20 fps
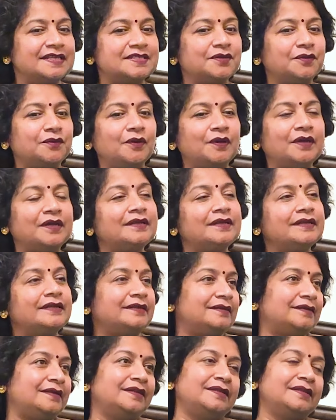So
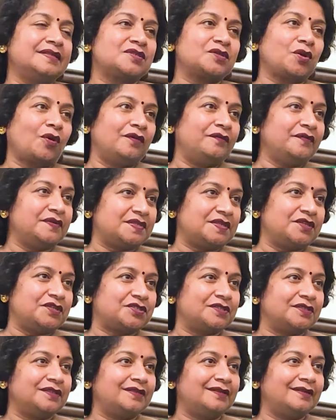in this
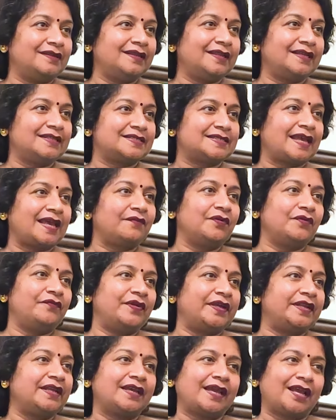conversation, let's have a
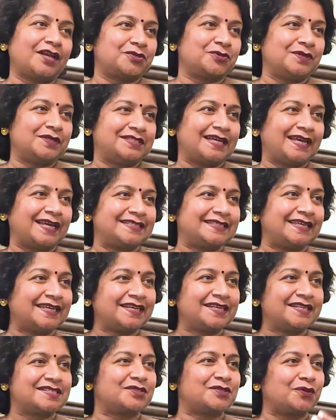very casual chat.
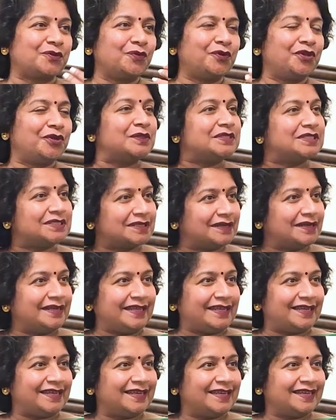Take us through your
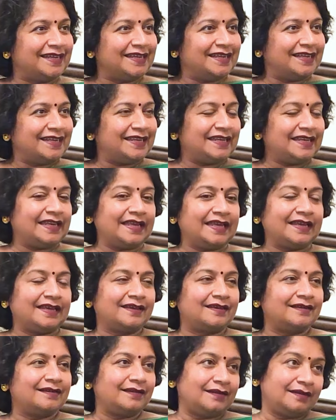journey. Like
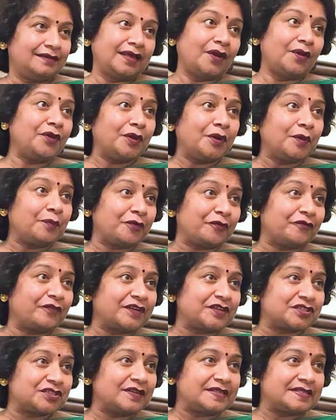now you're a
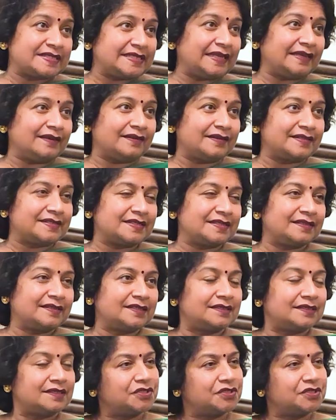professional singer, isn't it?